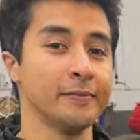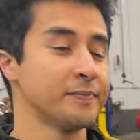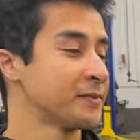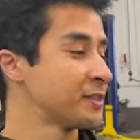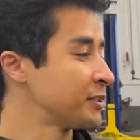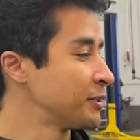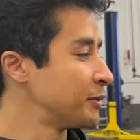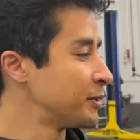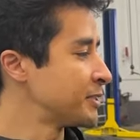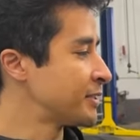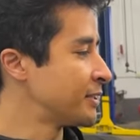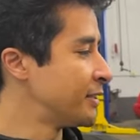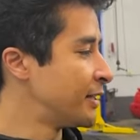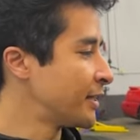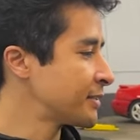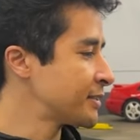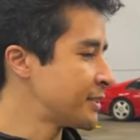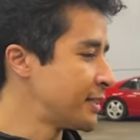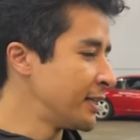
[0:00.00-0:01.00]
so it's the
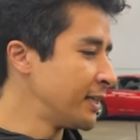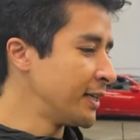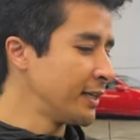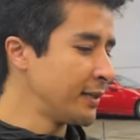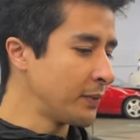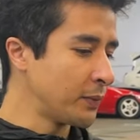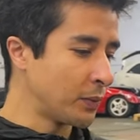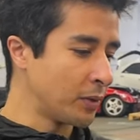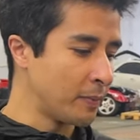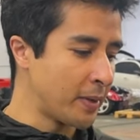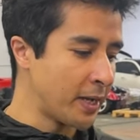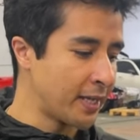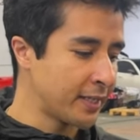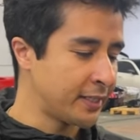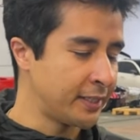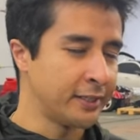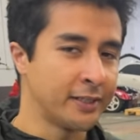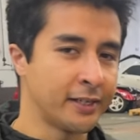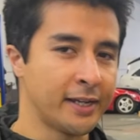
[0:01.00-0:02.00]
next day. We're
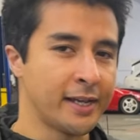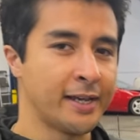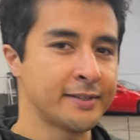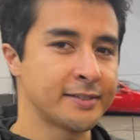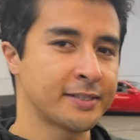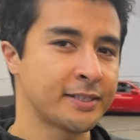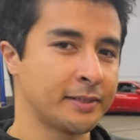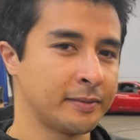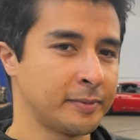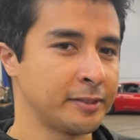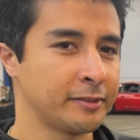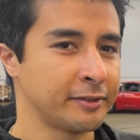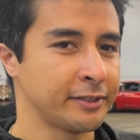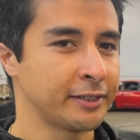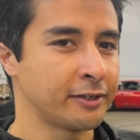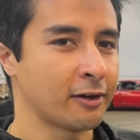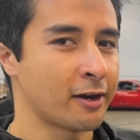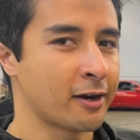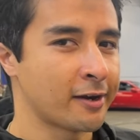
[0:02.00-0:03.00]
back here at Ant's
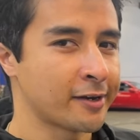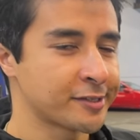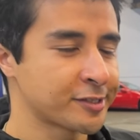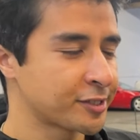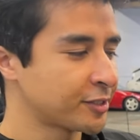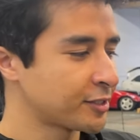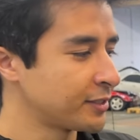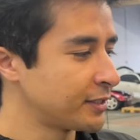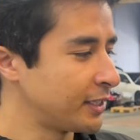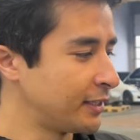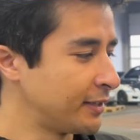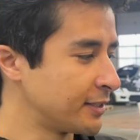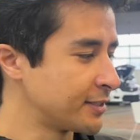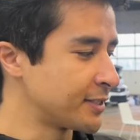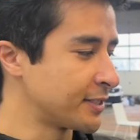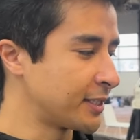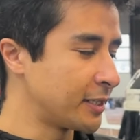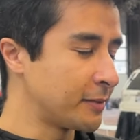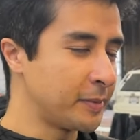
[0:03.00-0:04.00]
Community Garage, and
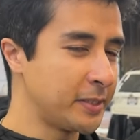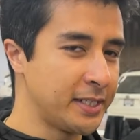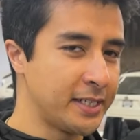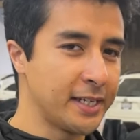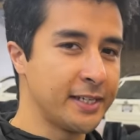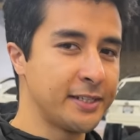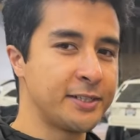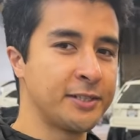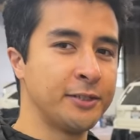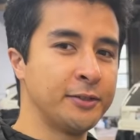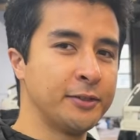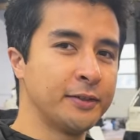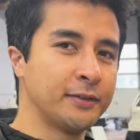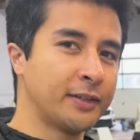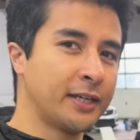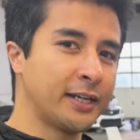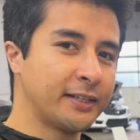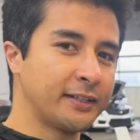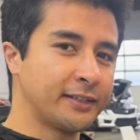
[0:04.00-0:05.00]
this is going to be day two
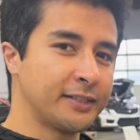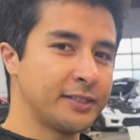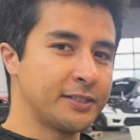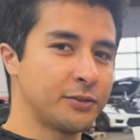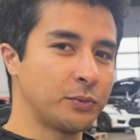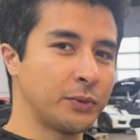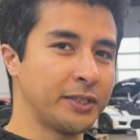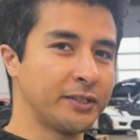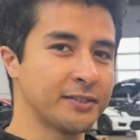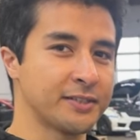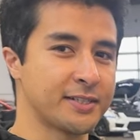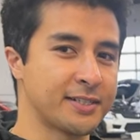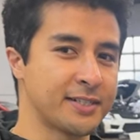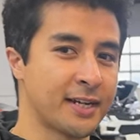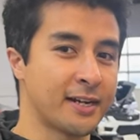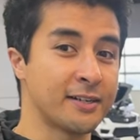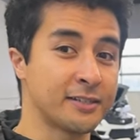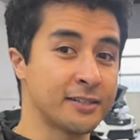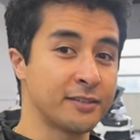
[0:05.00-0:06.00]
of getting these wheels and
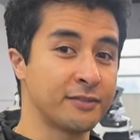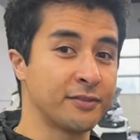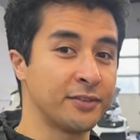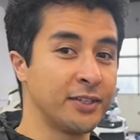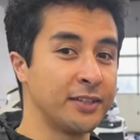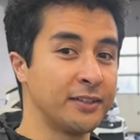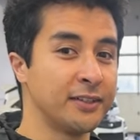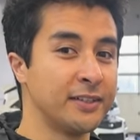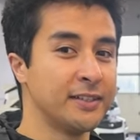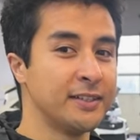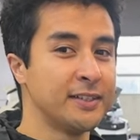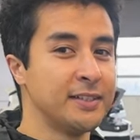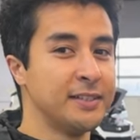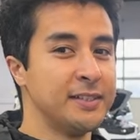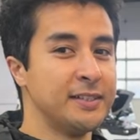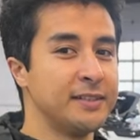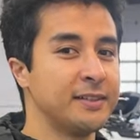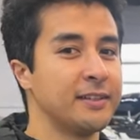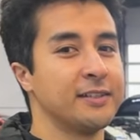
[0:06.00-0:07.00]
tires to fit.
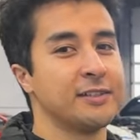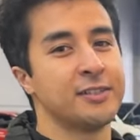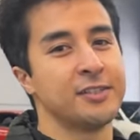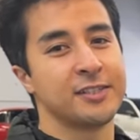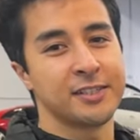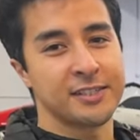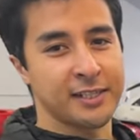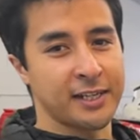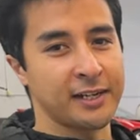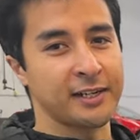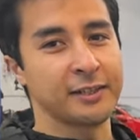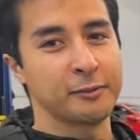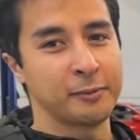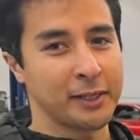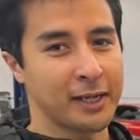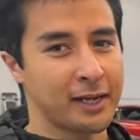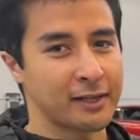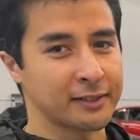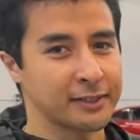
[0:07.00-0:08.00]
This is just kind of the
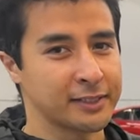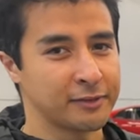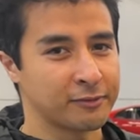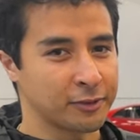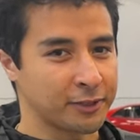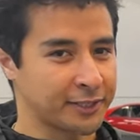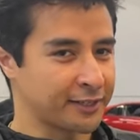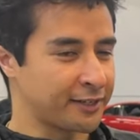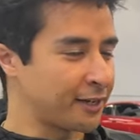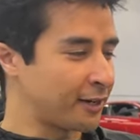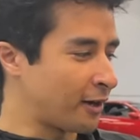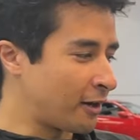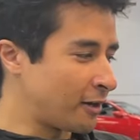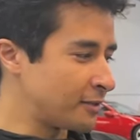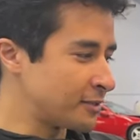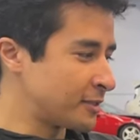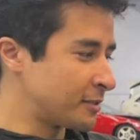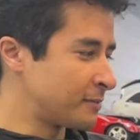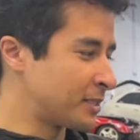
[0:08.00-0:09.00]
reality of working on
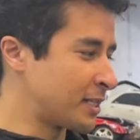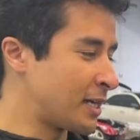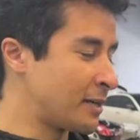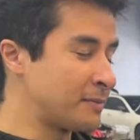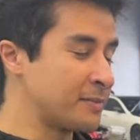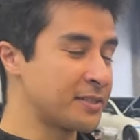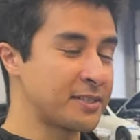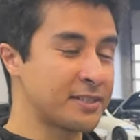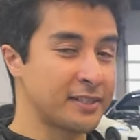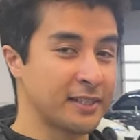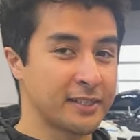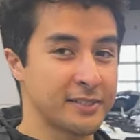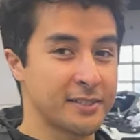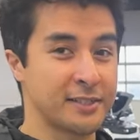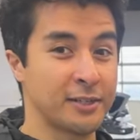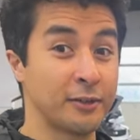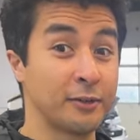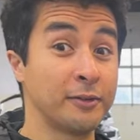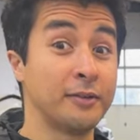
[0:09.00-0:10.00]
cars. Sometimes
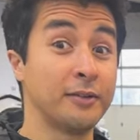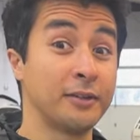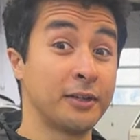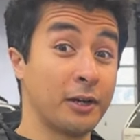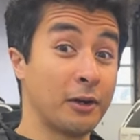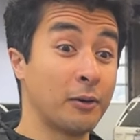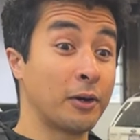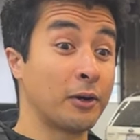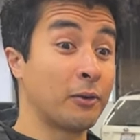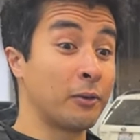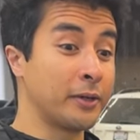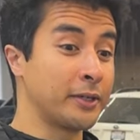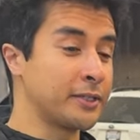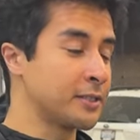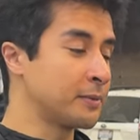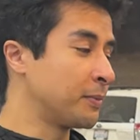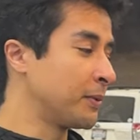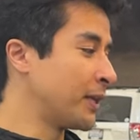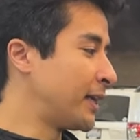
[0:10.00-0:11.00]
things don't go according
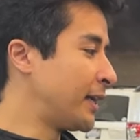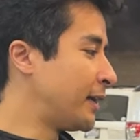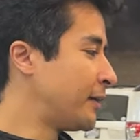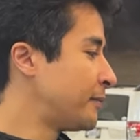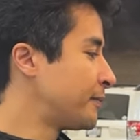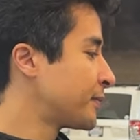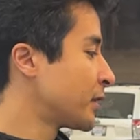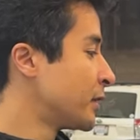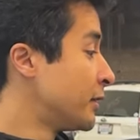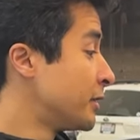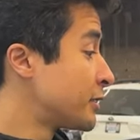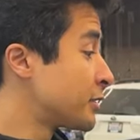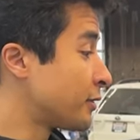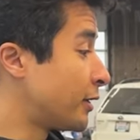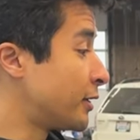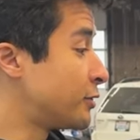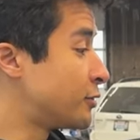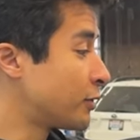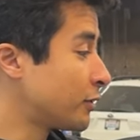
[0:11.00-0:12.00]
to plan.
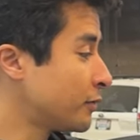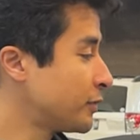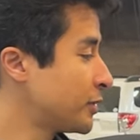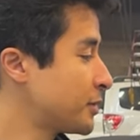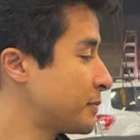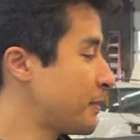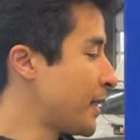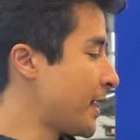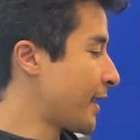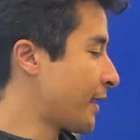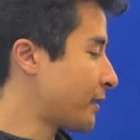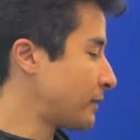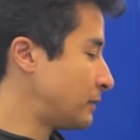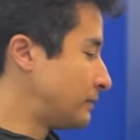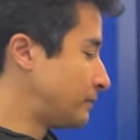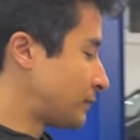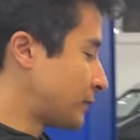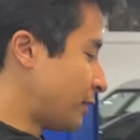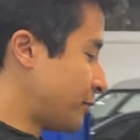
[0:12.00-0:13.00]
So I drove this back.
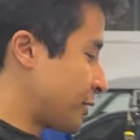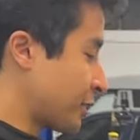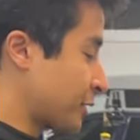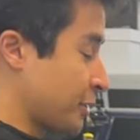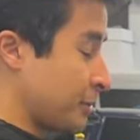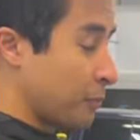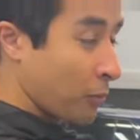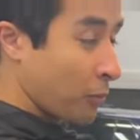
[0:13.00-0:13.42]
It was actually